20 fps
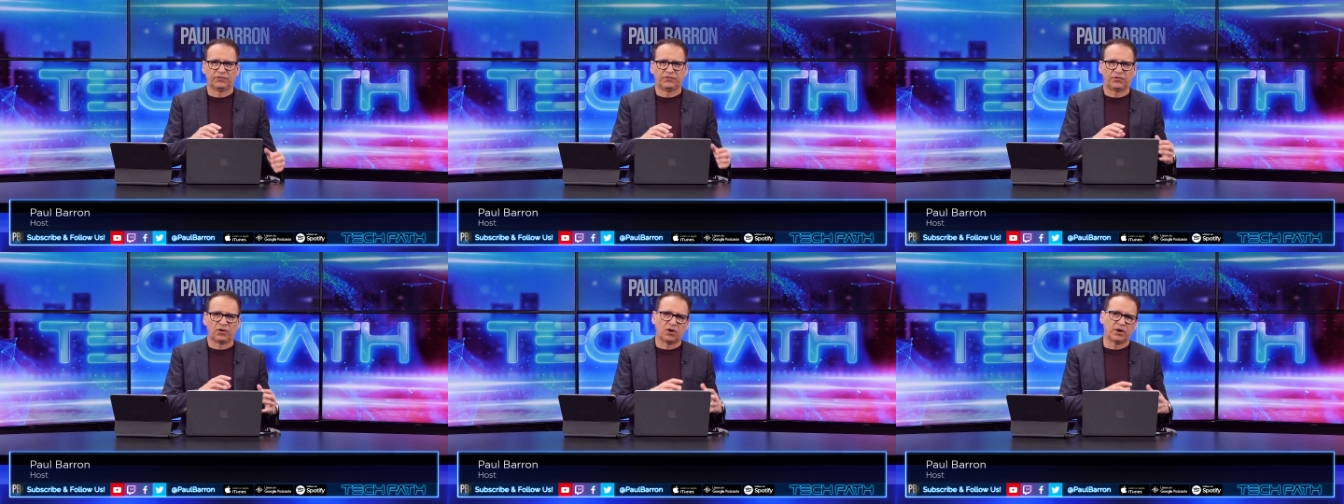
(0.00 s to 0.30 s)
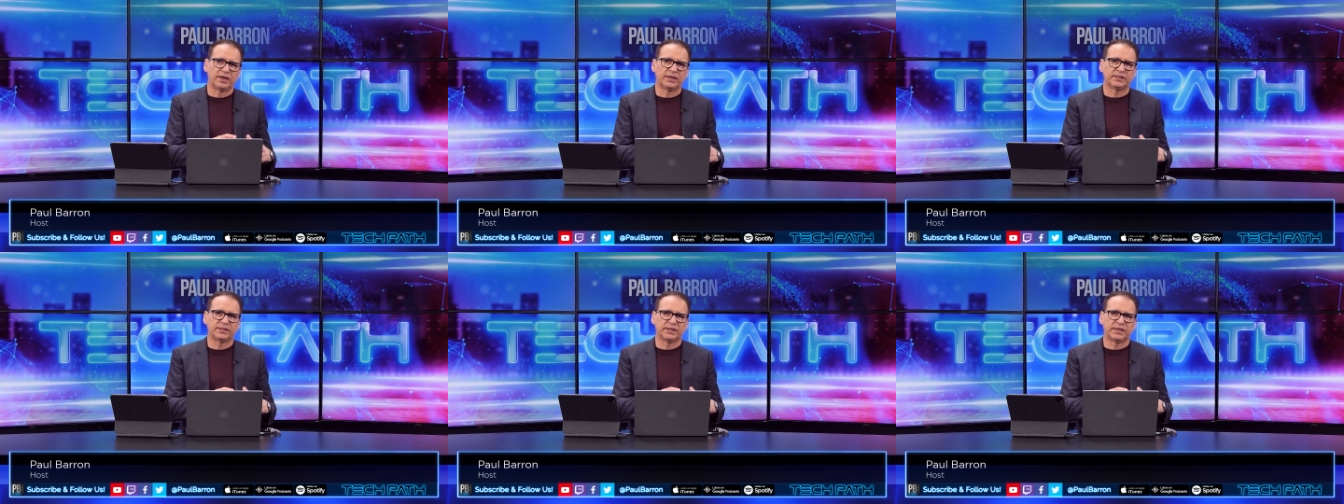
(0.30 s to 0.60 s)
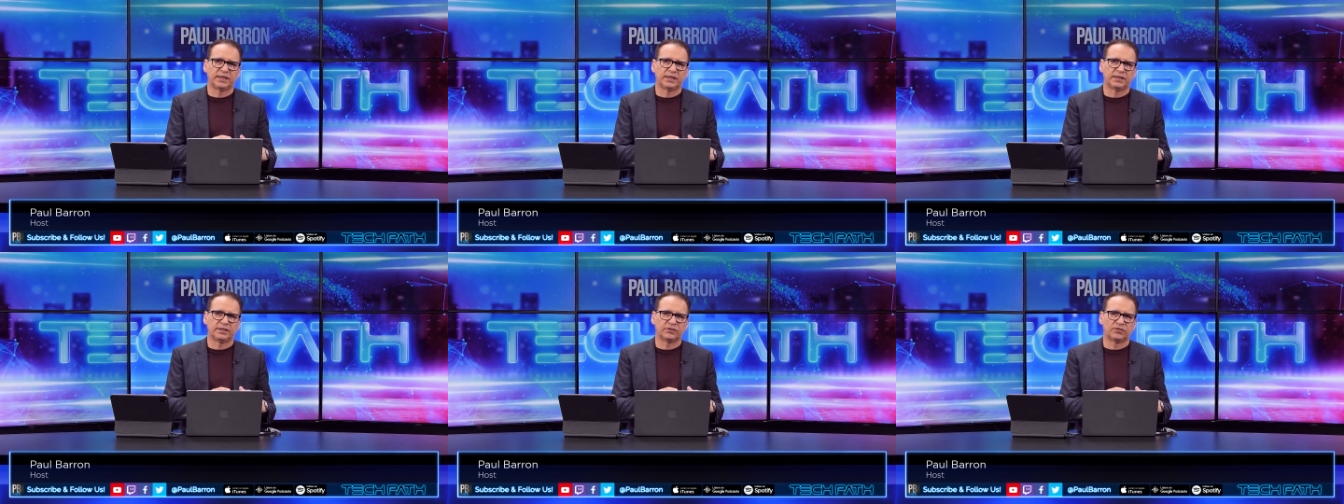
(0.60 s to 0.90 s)
starting to
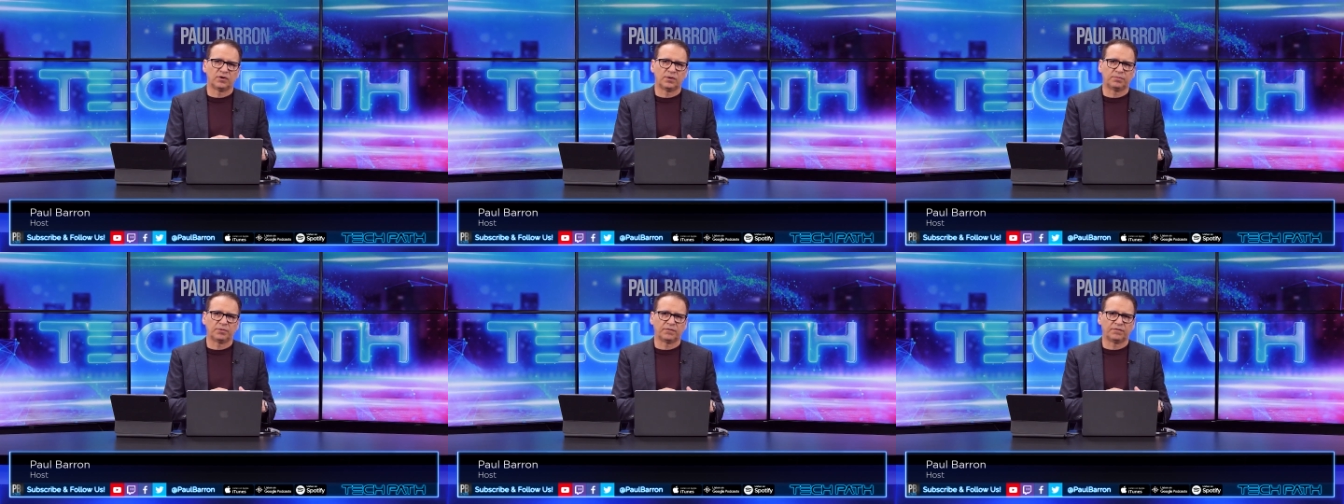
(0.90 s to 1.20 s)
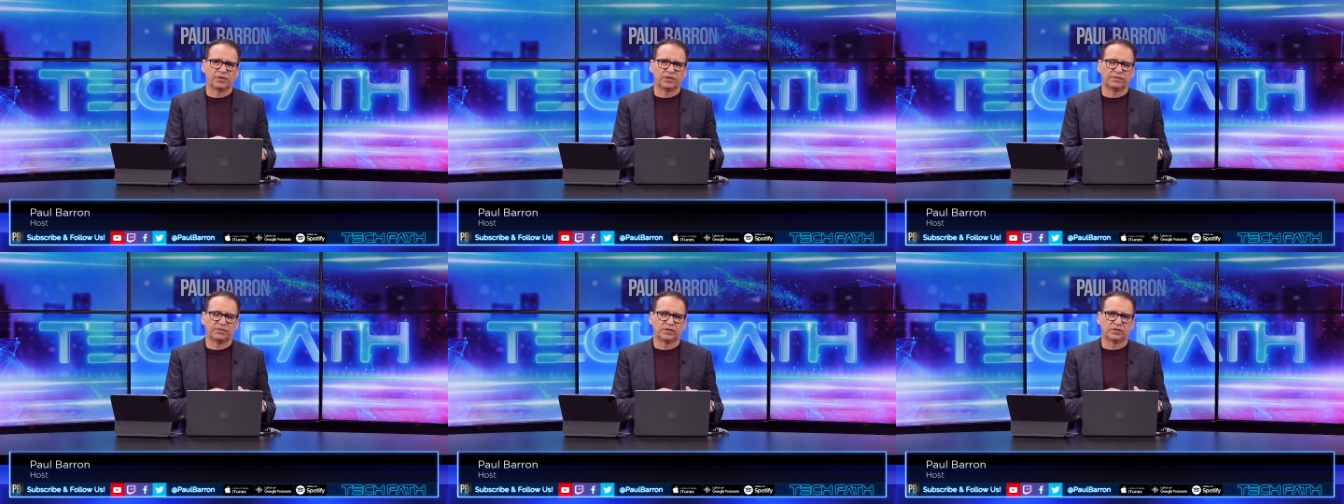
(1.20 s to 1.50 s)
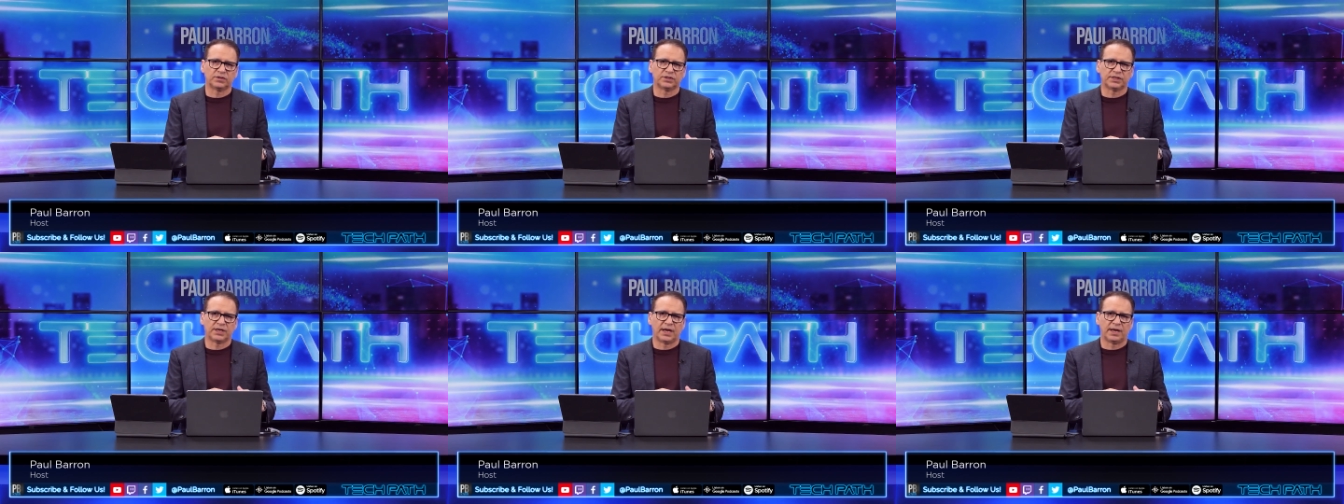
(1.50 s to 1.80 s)
get into crypto for the
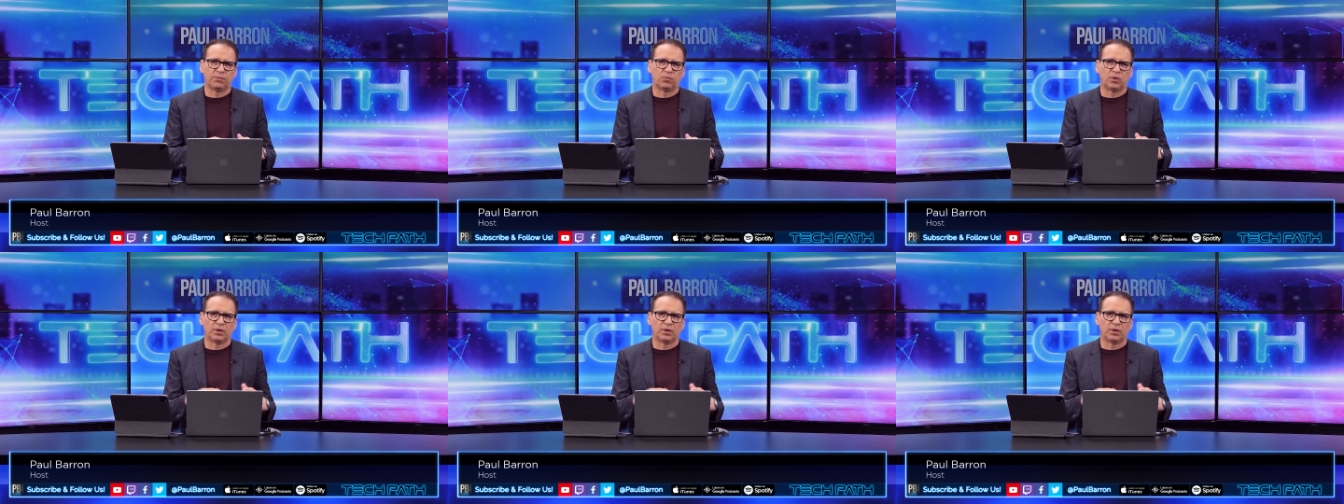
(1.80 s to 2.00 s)
first time,